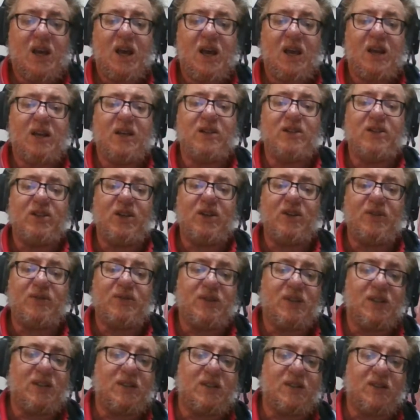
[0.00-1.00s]
And the sheriff
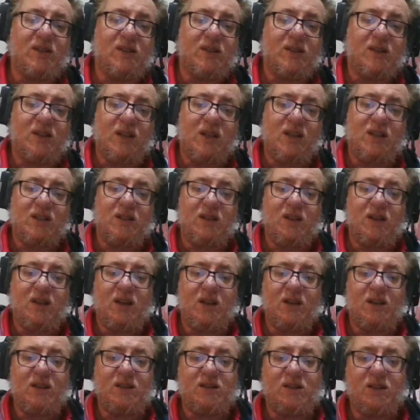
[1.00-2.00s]
says,
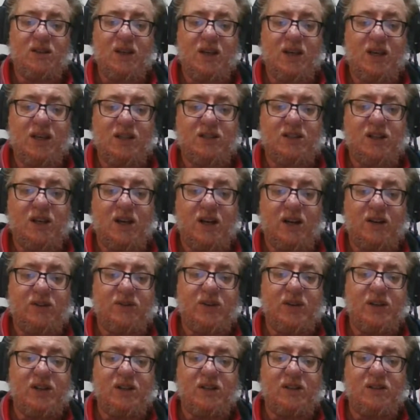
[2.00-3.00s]
here's your
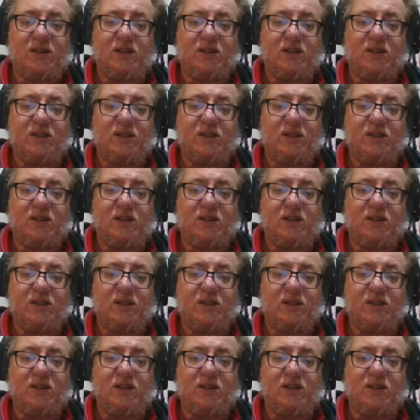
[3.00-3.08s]
100,